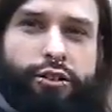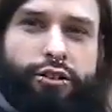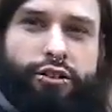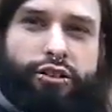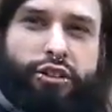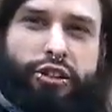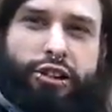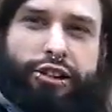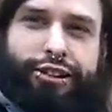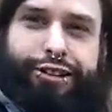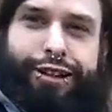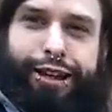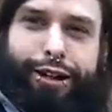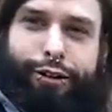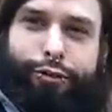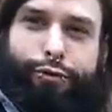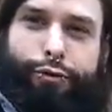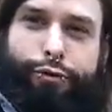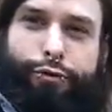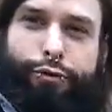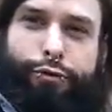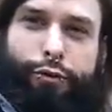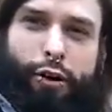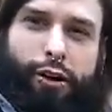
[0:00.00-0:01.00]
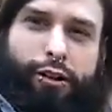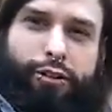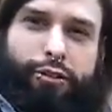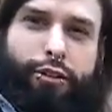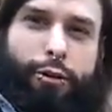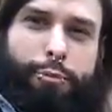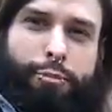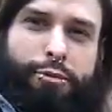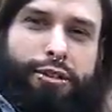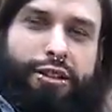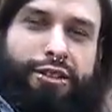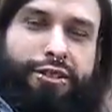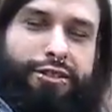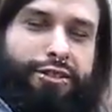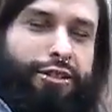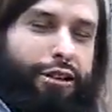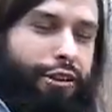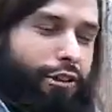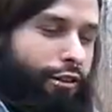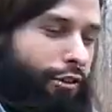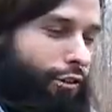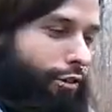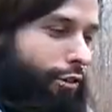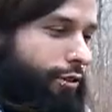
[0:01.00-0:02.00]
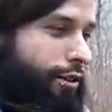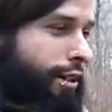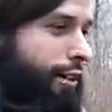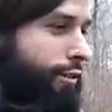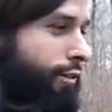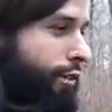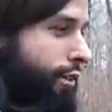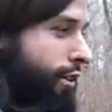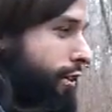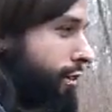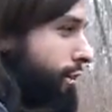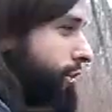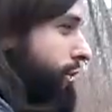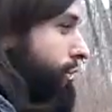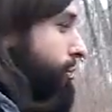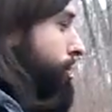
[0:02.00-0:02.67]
seeing how fucked up these things look after you get